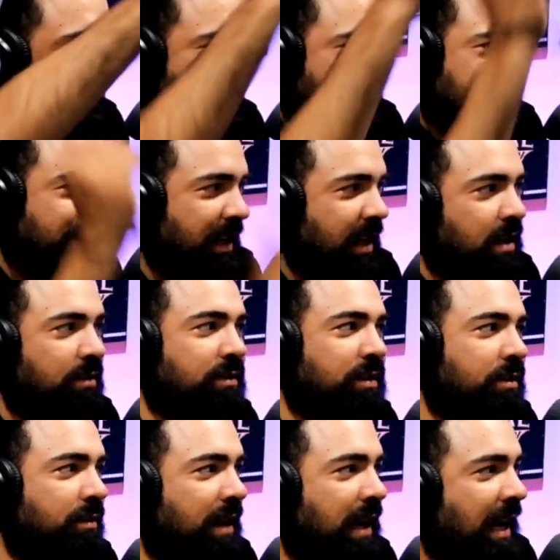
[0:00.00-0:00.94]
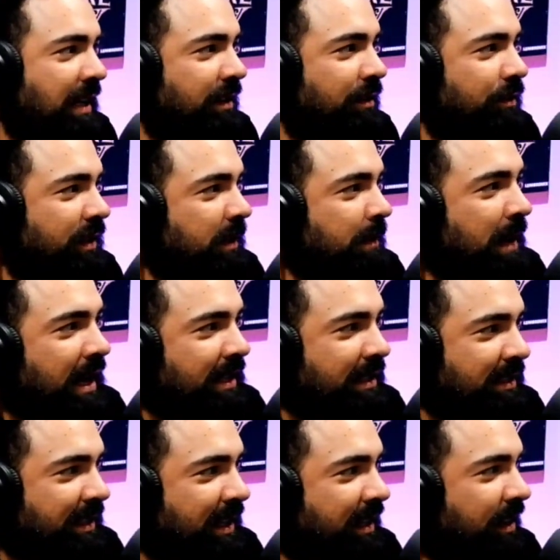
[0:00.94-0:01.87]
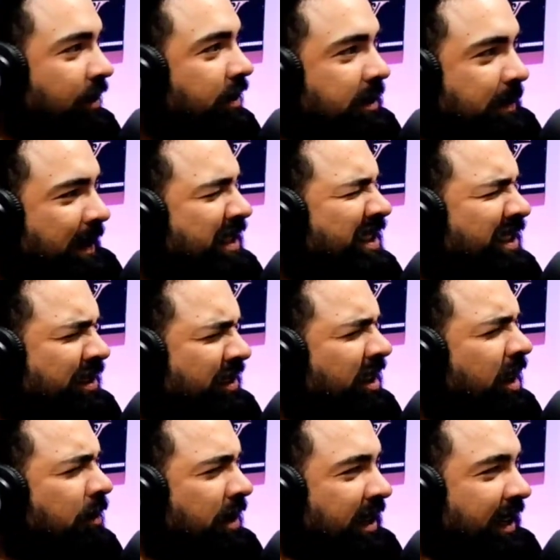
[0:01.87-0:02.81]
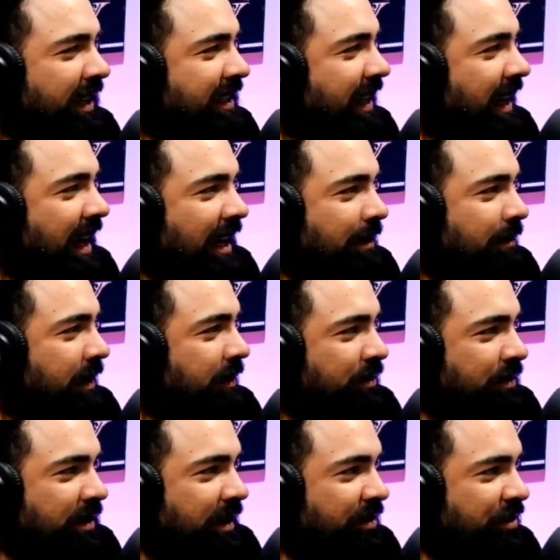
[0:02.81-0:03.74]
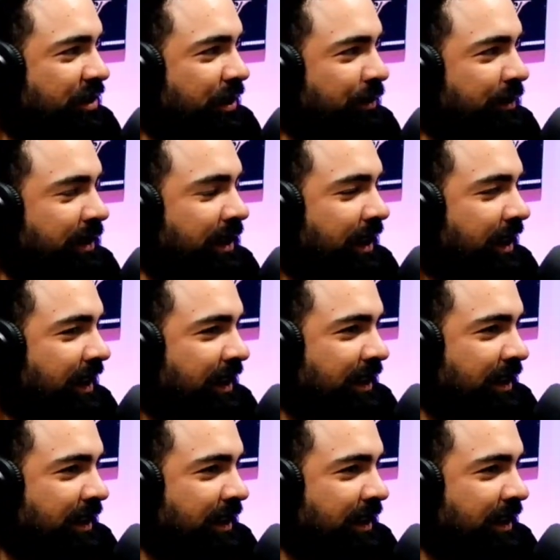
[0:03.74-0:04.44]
It's this ghetto little hot little spot in Zion. You know, especially in the summer, it gets hot and people start shooting.